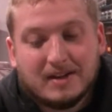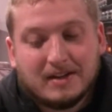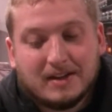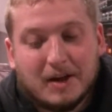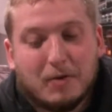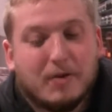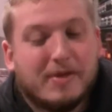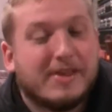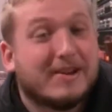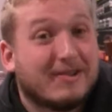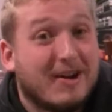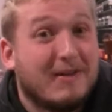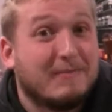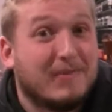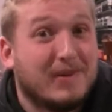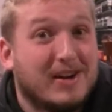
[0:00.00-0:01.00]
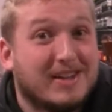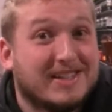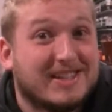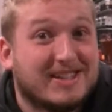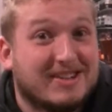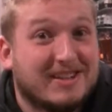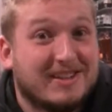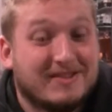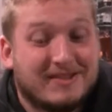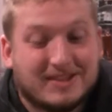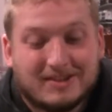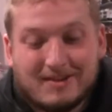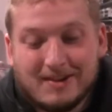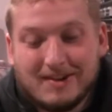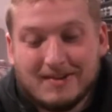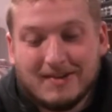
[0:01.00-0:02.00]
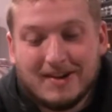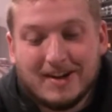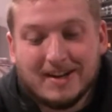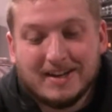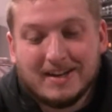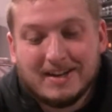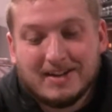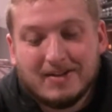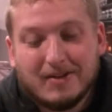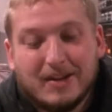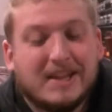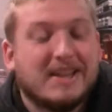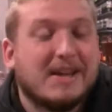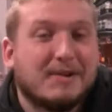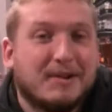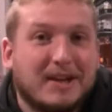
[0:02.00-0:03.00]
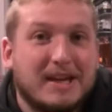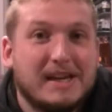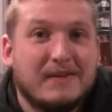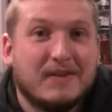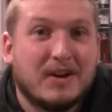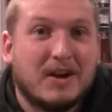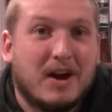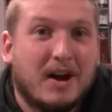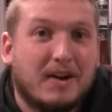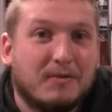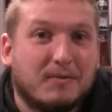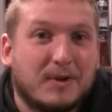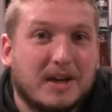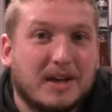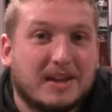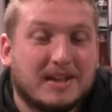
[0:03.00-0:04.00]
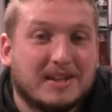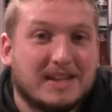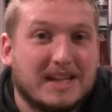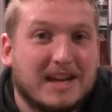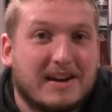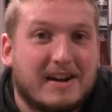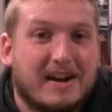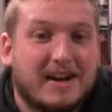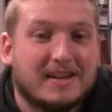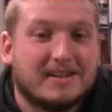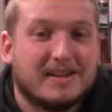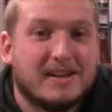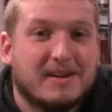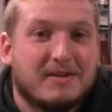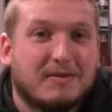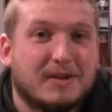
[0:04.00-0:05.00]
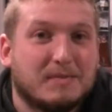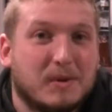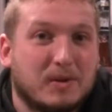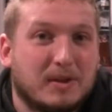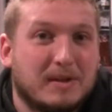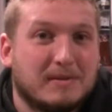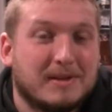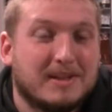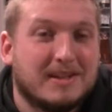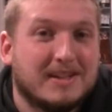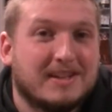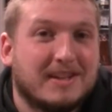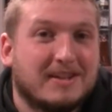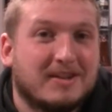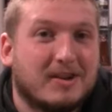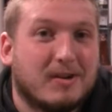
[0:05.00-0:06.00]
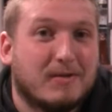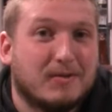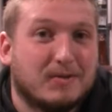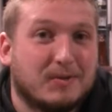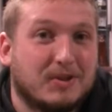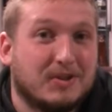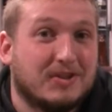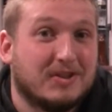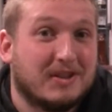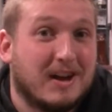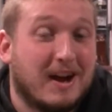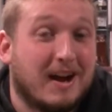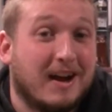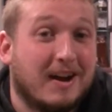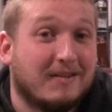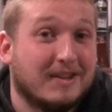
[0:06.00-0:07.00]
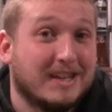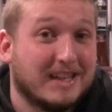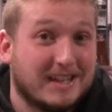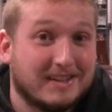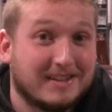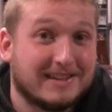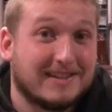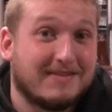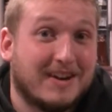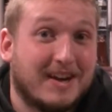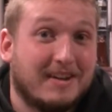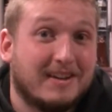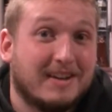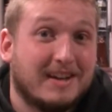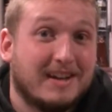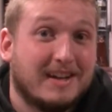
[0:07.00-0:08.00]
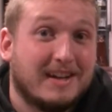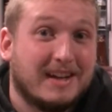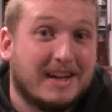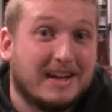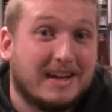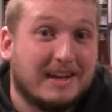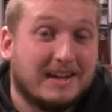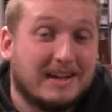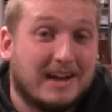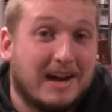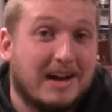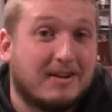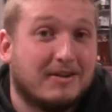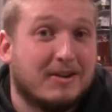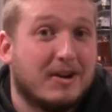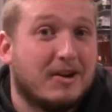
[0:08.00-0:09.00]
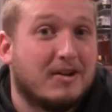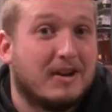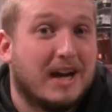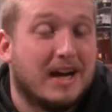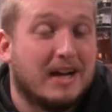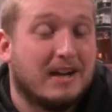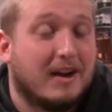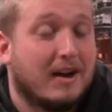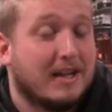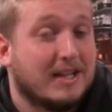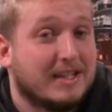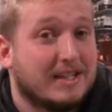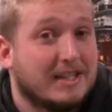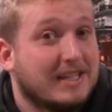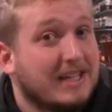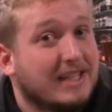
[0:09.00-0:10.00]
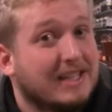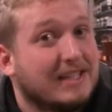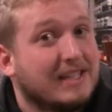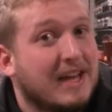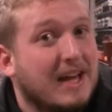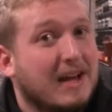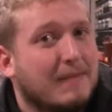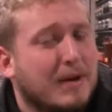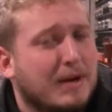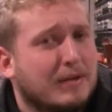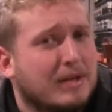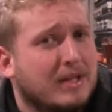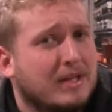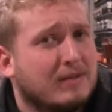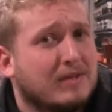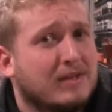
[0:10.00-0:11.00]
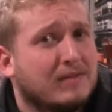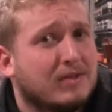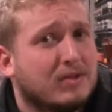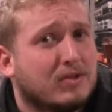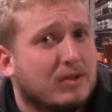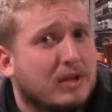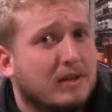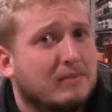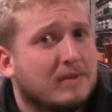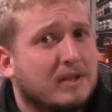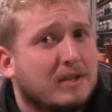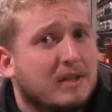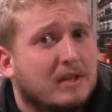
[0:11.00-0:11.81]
They won the ground balls 31-21. The only thing they were even on with the Seahawks was both teams had 16 turnovers, which is a ridiculous amount. And I don't know. I didn't see this game. I don't think it was even streamed.